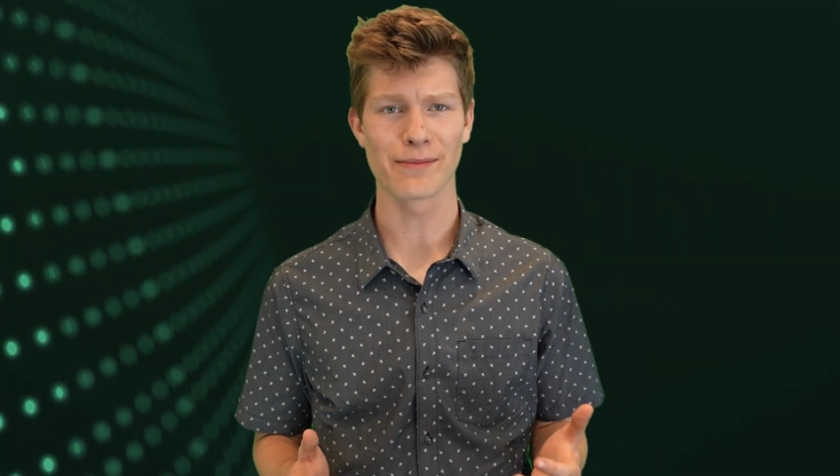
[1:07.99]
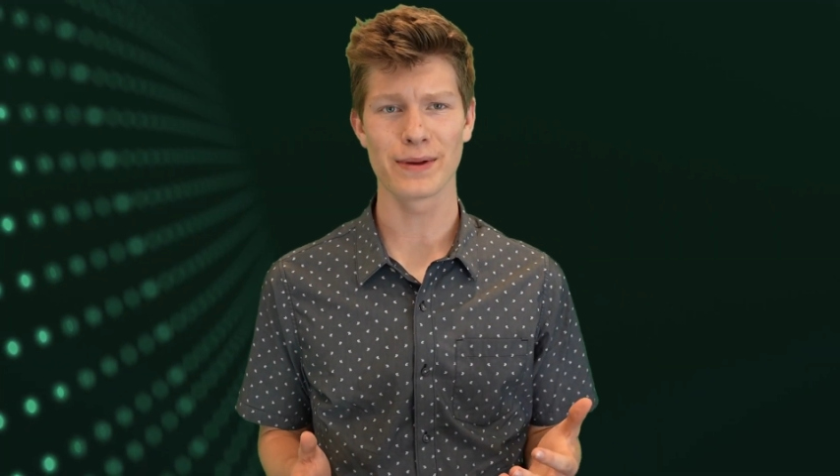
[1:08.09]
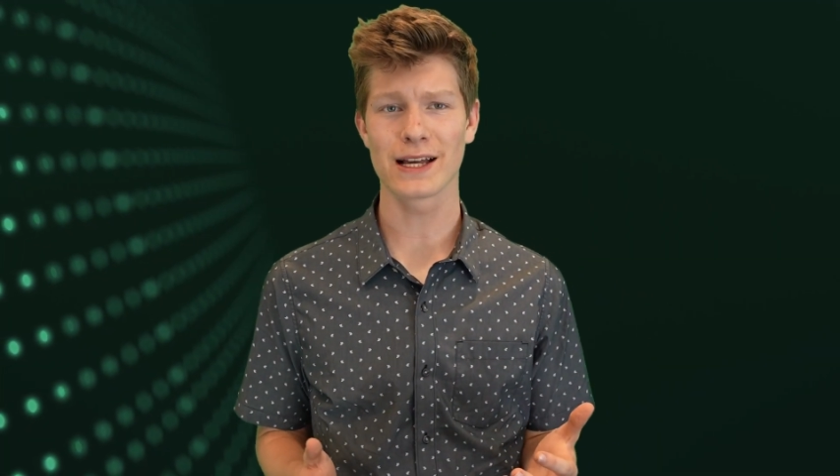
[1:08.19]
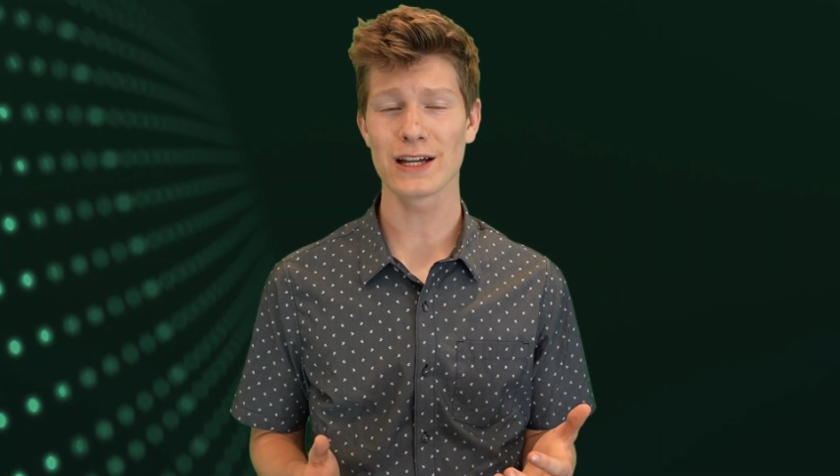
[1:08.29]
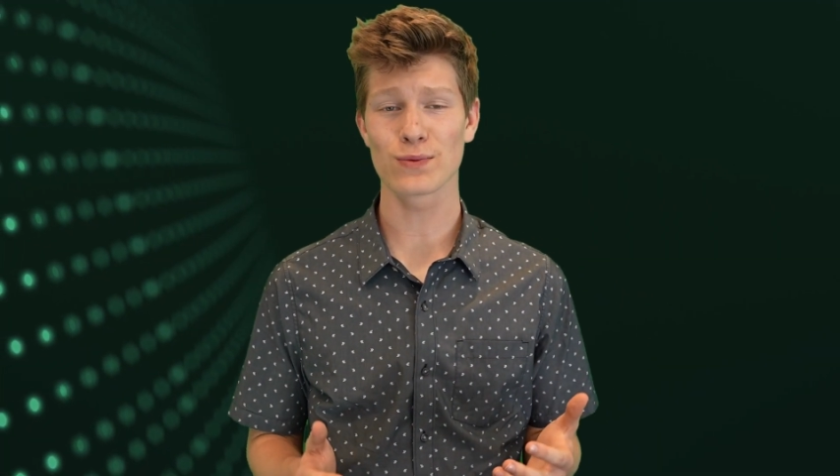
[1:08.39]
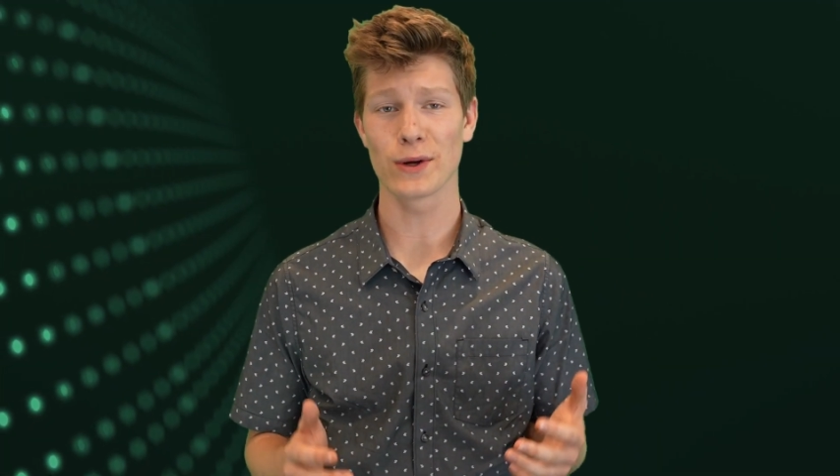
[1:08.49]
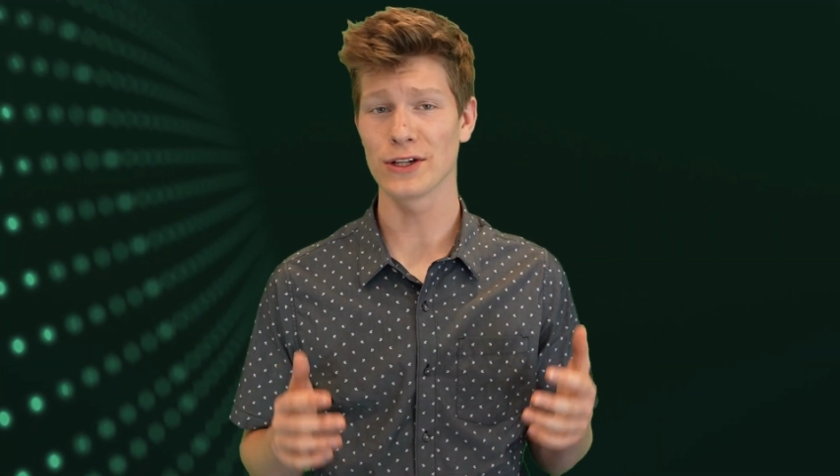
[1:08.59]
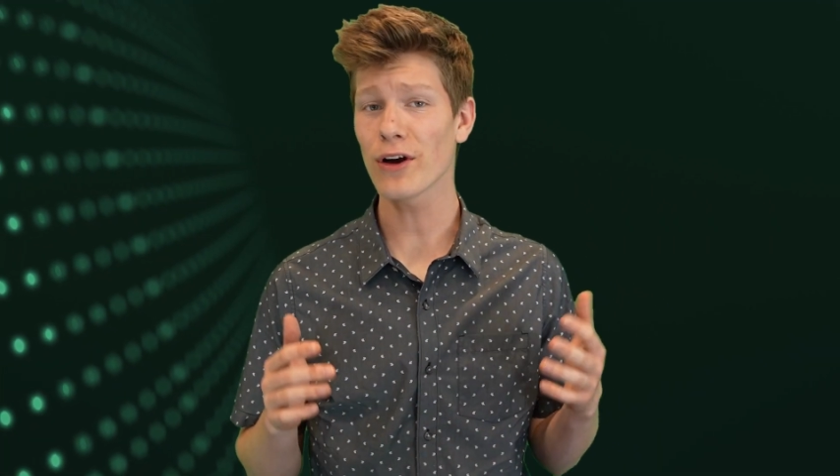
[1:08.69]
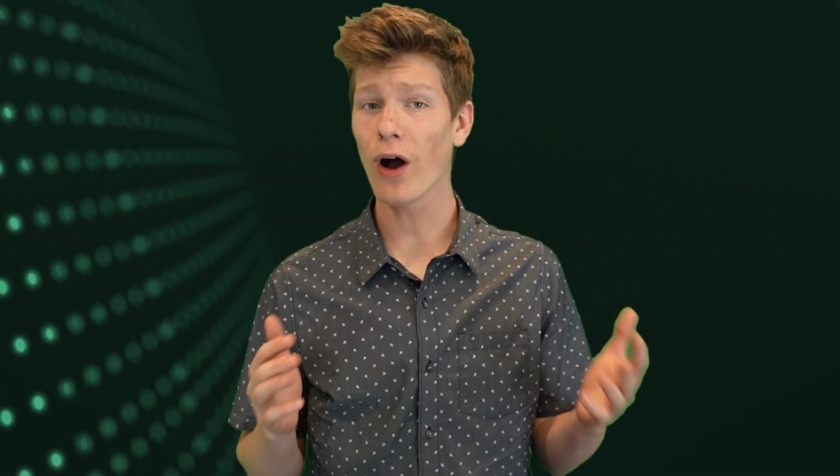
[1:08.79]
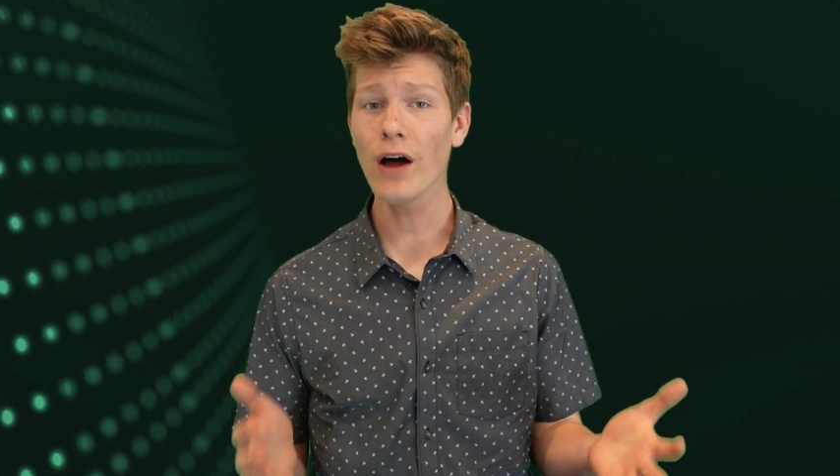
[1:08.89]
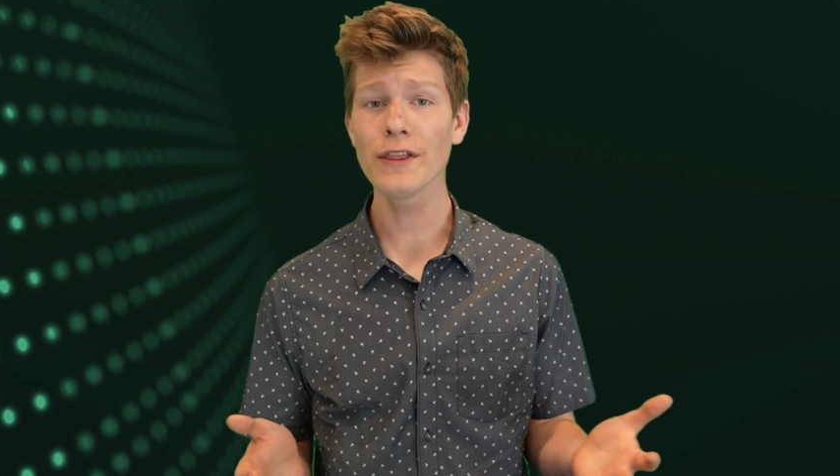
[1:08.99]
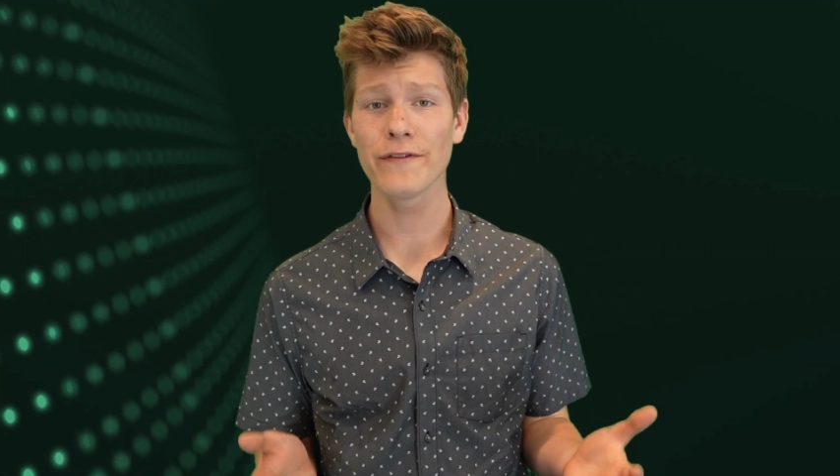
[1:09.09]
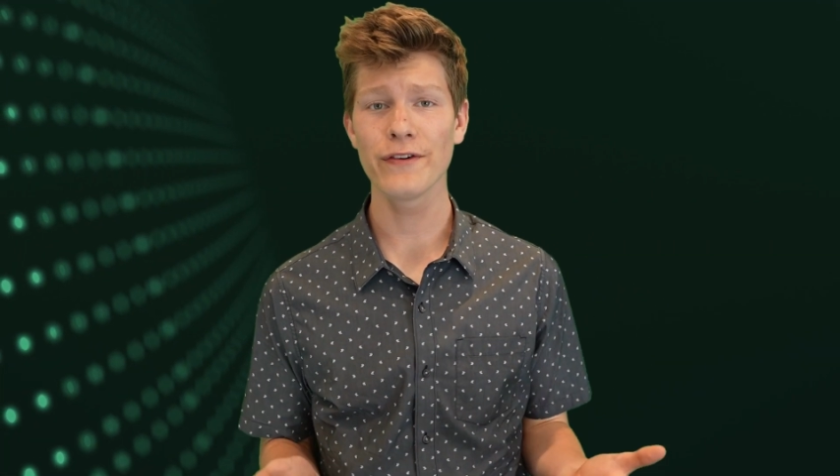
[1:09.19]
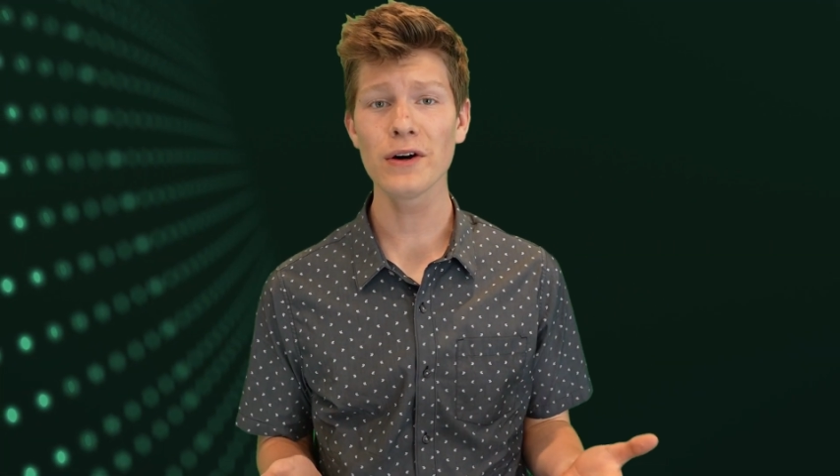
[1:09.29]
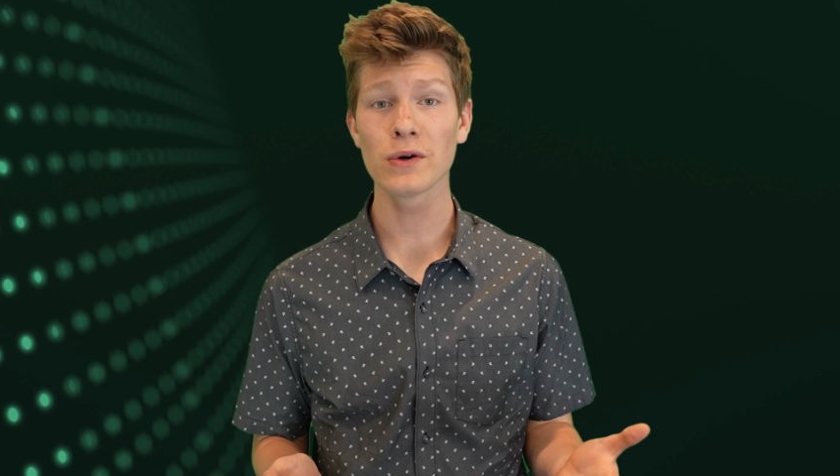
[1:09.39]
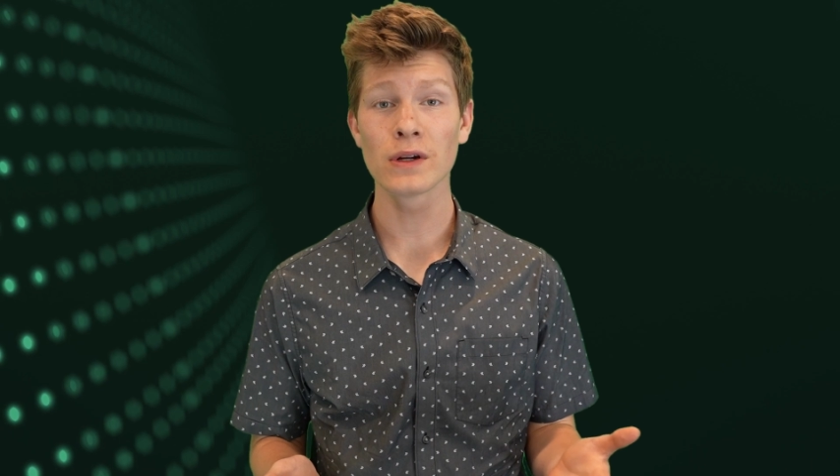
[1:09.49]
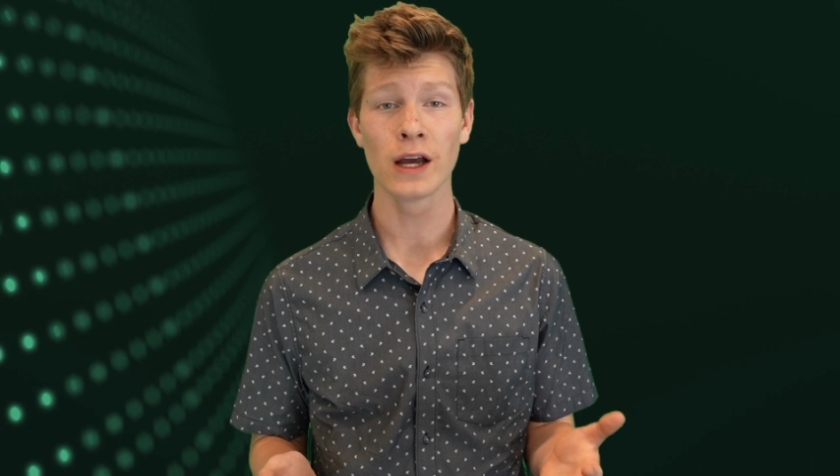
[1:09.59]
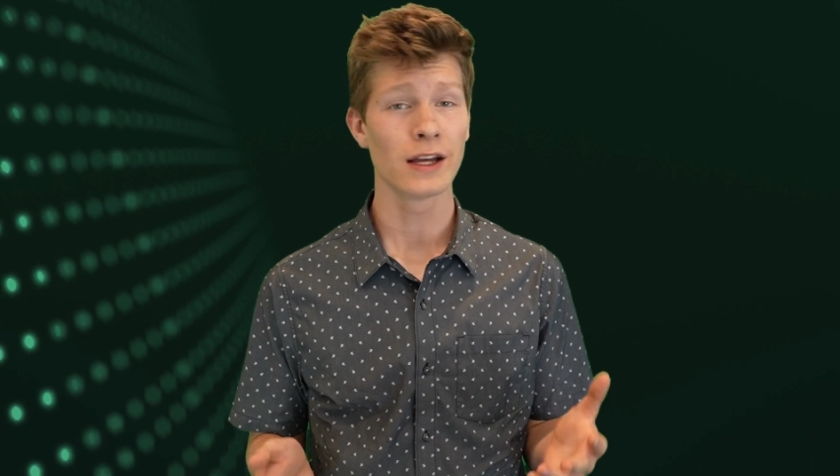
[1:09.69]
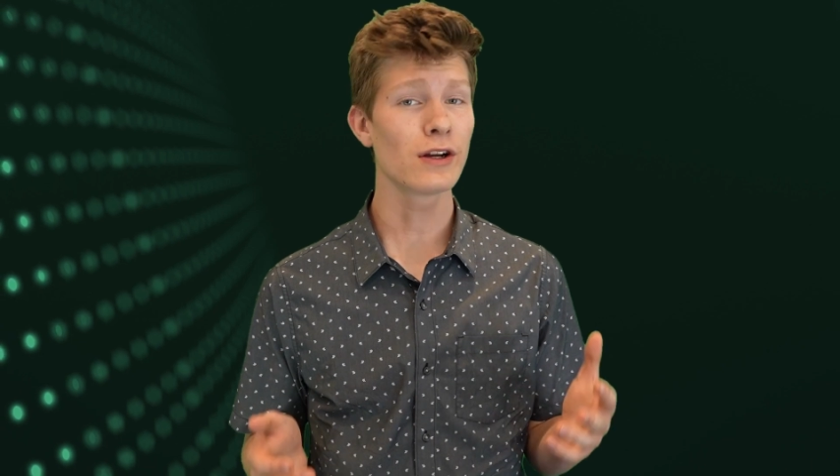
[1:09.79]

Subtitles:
because when you're on the phone,